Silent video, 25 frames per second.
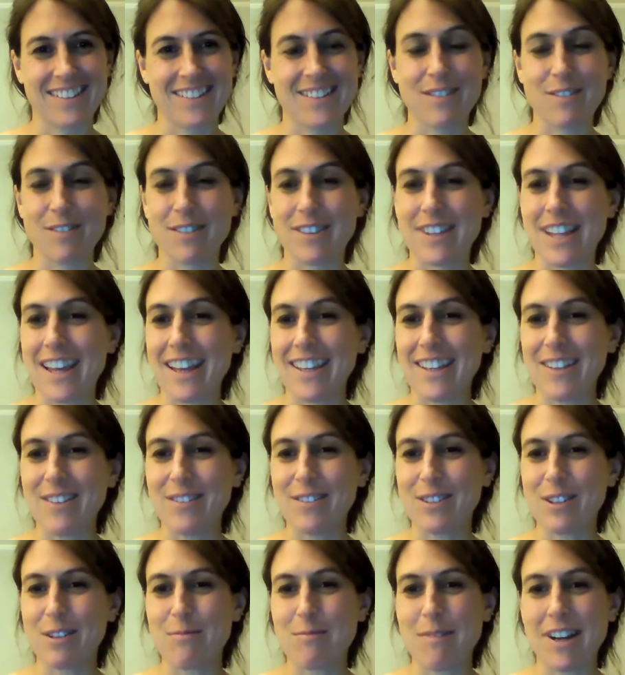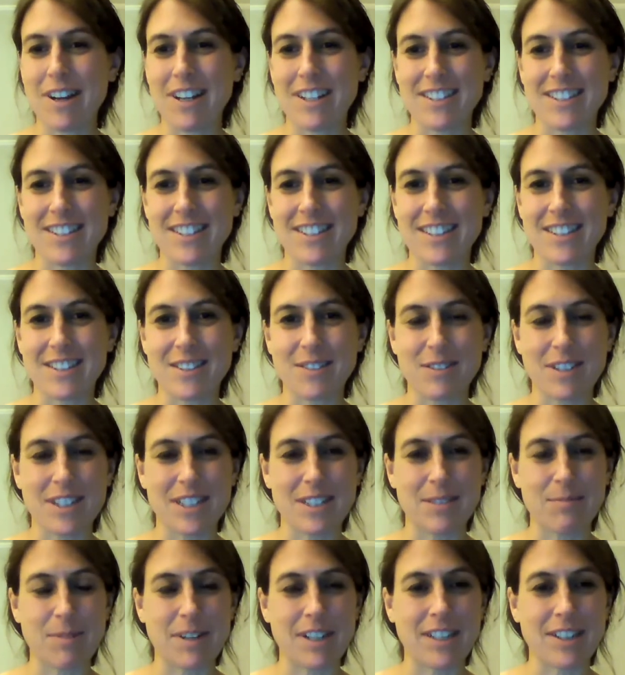So thank you so much. This
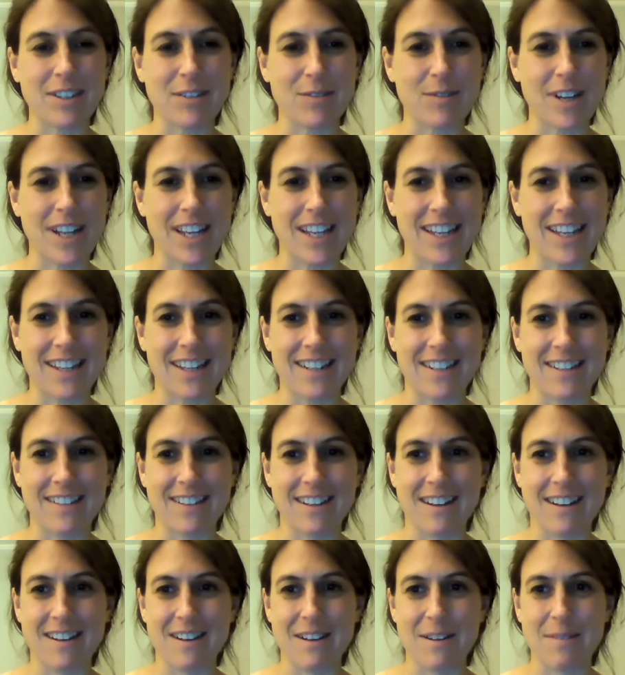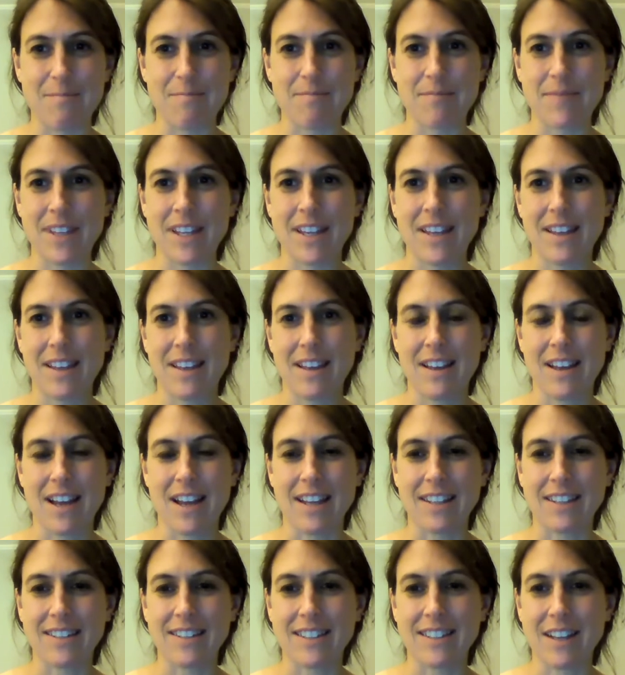has been great. And um, I
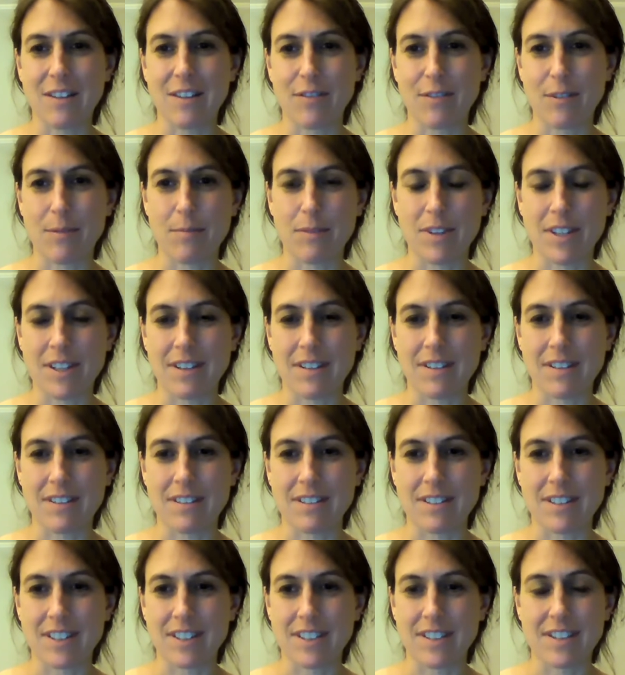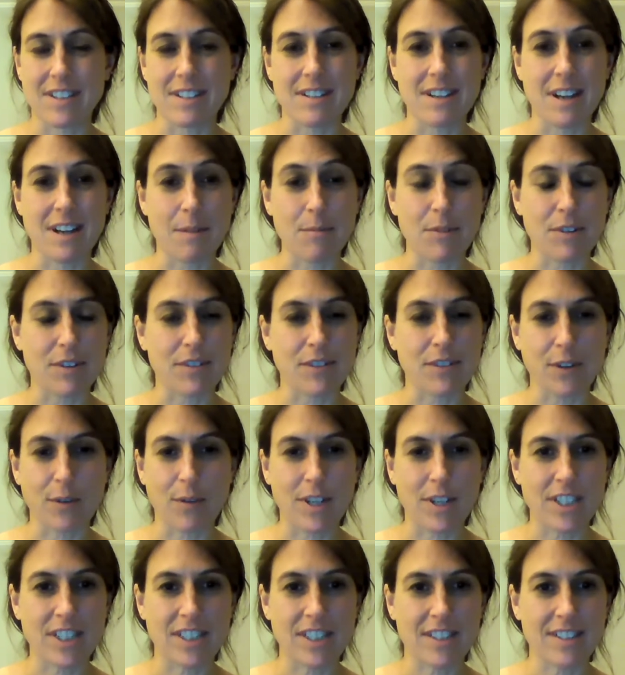can tell from the just the number of
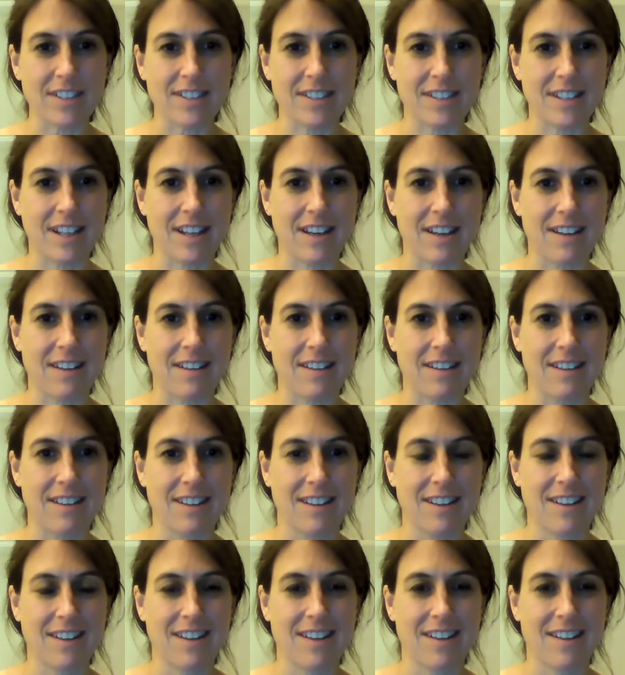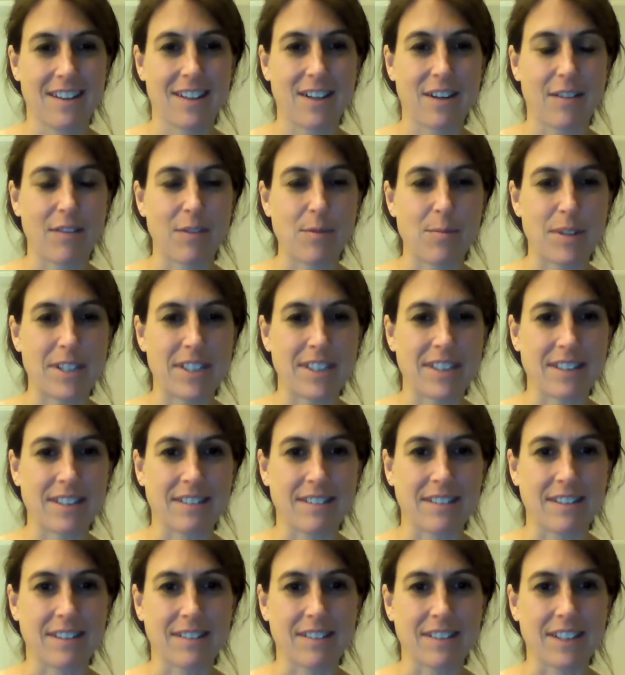questions that, you know, everybody's
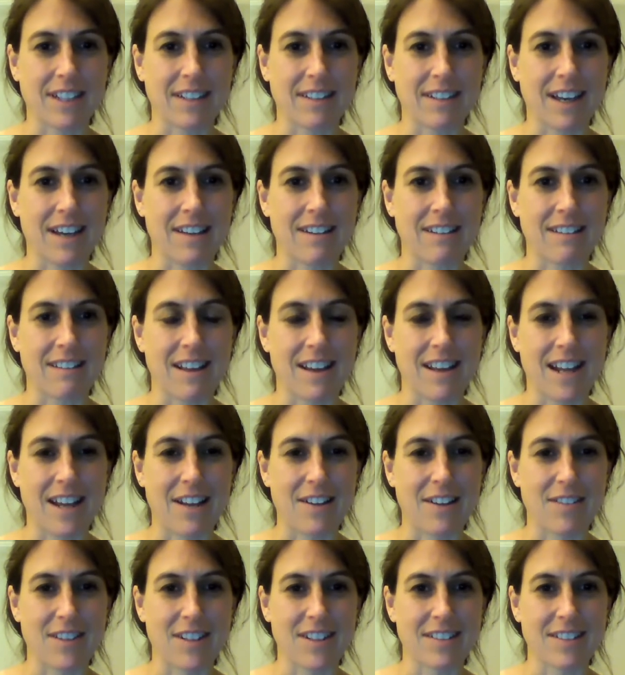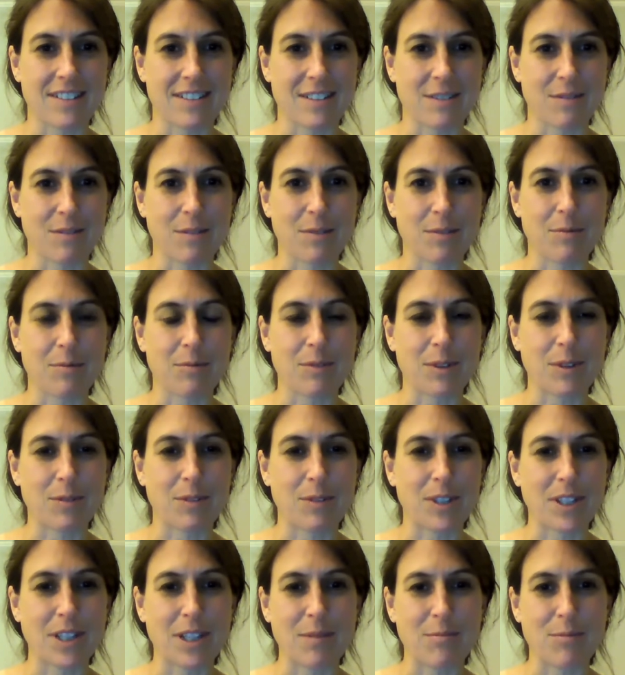gotten a lot out of this. So we, we
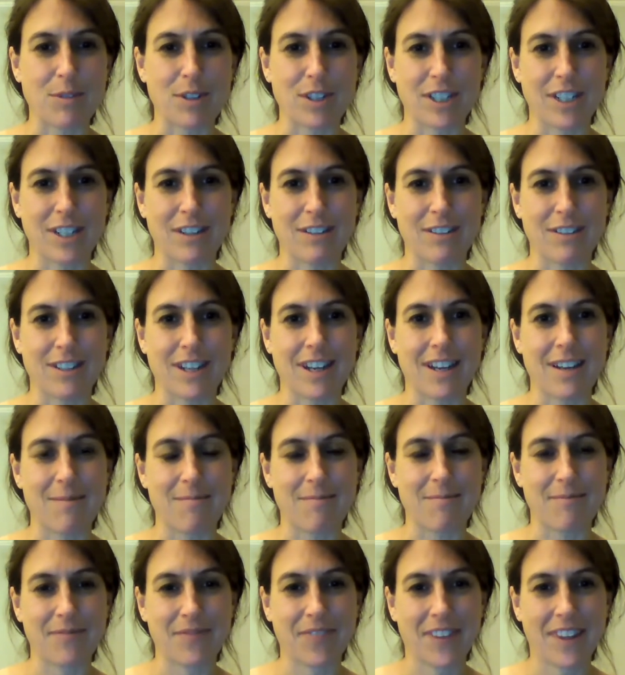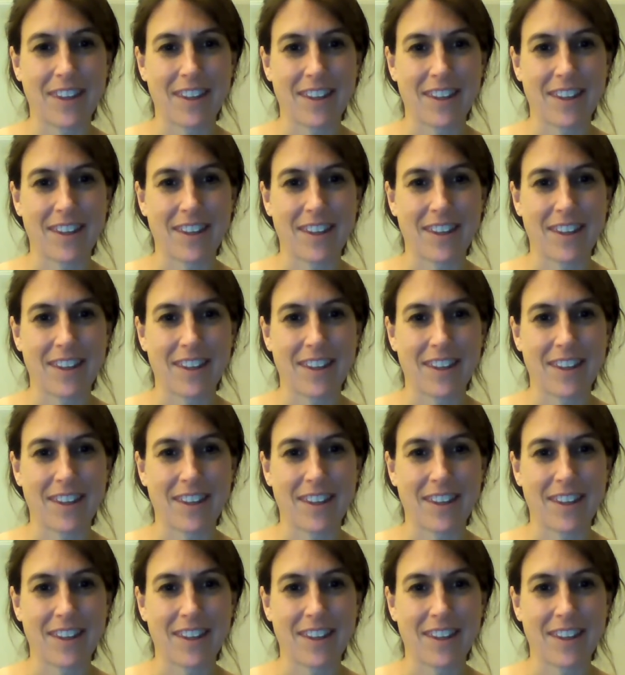really appreciate your time.